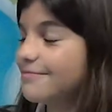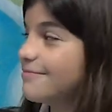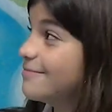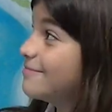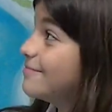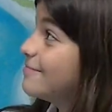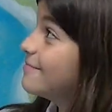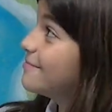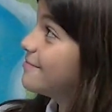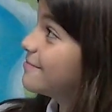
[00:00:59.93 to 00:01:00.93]

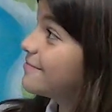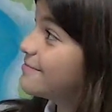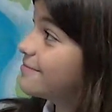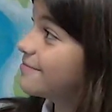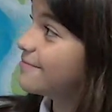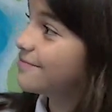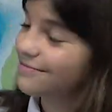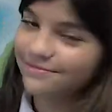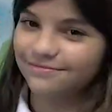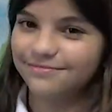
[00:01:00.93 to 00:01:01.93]

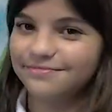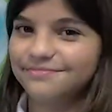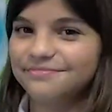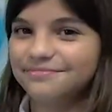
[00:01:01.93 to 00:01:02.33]
No words are spoken by the person on screen.